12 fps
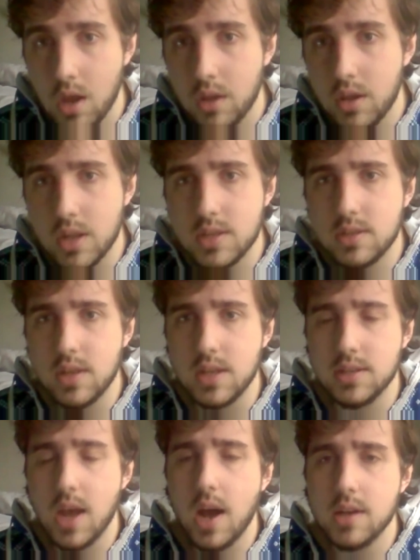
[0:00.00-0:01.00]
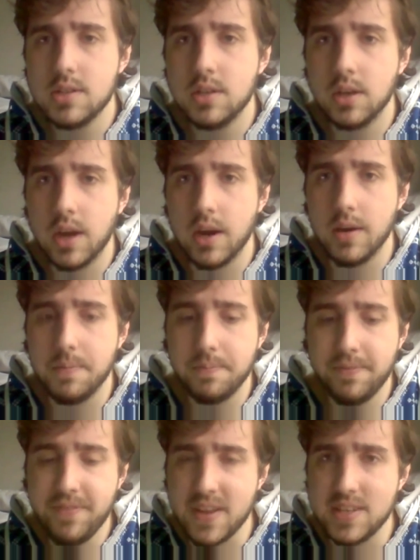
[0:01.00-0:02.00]
that it's hard to kind of
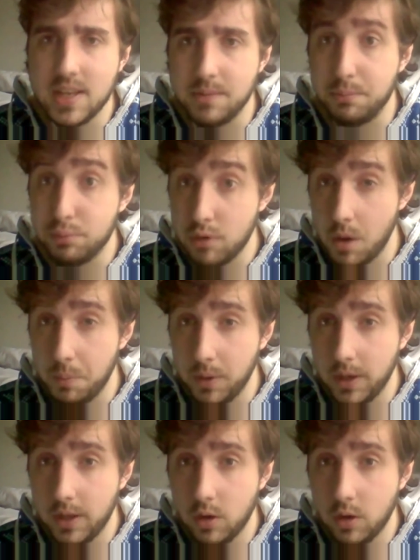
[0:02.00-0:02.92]
fit in properly